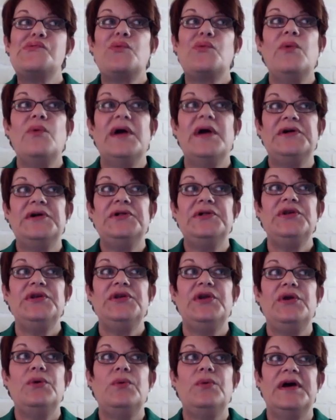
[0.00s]
Well, you
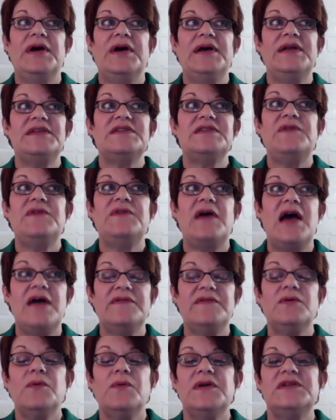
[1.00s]
know what? If you
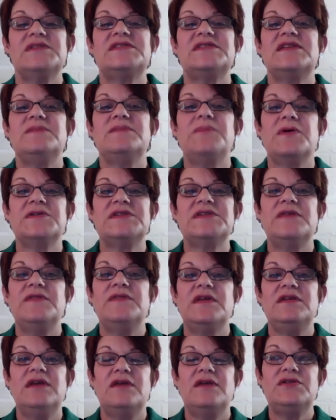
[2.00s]
haven't witnessed in person,
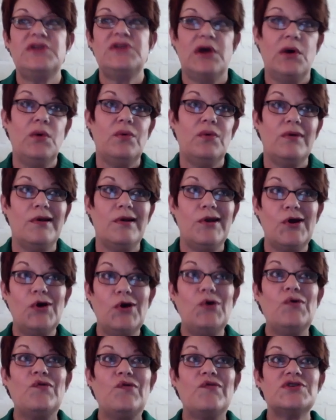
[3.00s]
then you don't
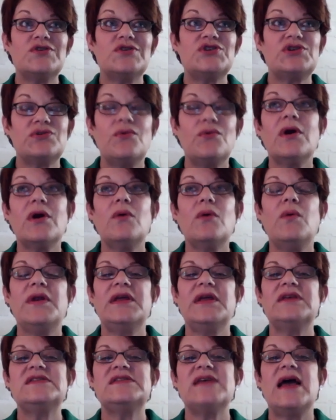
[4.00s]
know for sure what
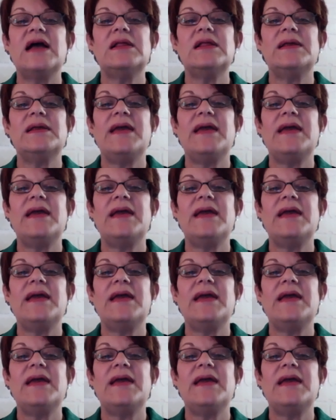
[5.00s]
exactly